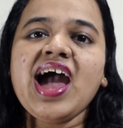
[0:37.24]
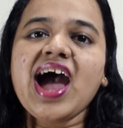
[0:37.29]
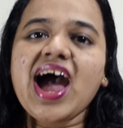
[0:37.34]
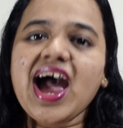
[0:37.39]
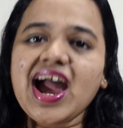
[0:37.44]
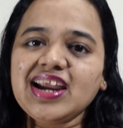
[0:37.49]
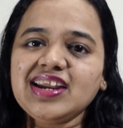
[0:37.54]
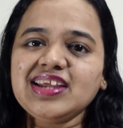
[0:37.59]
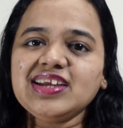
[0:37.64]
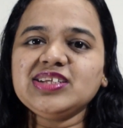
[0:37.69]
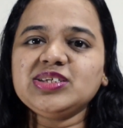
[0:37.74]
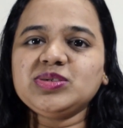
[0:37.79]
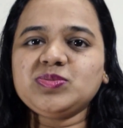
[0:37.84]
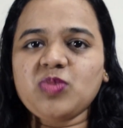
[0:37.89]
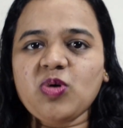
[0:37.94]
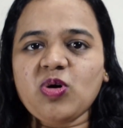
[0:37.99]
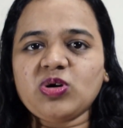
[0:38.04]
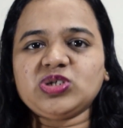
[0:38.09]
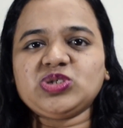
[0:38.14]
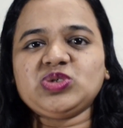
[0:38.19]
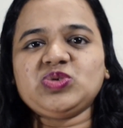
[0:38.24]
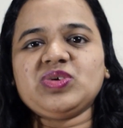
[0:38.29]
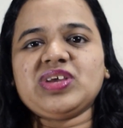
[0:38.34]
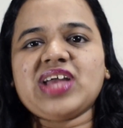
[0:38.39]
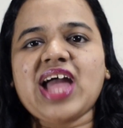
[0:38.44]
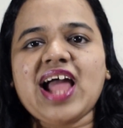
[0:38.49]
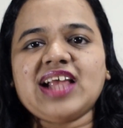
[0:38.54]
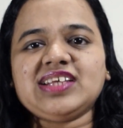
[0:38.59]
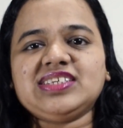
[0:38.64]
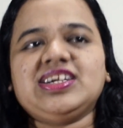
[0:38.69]
Ideal spots to
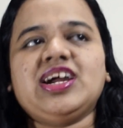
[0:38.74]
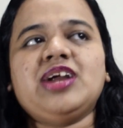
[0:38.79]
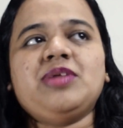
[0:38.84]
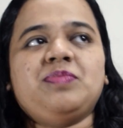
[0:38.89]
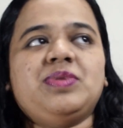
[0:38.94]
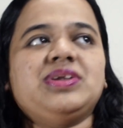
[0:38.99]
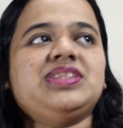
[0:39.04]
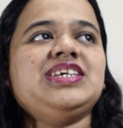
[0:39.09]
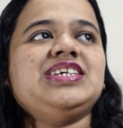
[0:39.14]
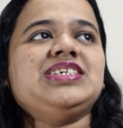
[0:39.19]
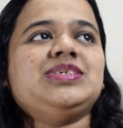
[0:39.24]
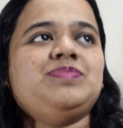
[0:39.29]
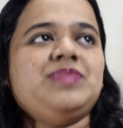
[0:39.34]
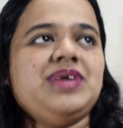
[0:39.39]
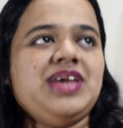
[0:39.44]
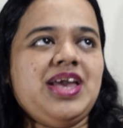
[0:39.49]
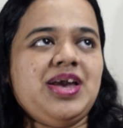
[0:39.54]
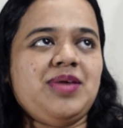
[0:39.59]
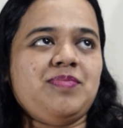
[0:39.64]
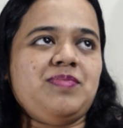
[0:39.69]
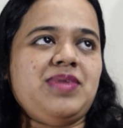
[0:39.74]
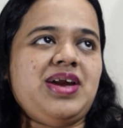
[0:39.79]
catch Ganpatis being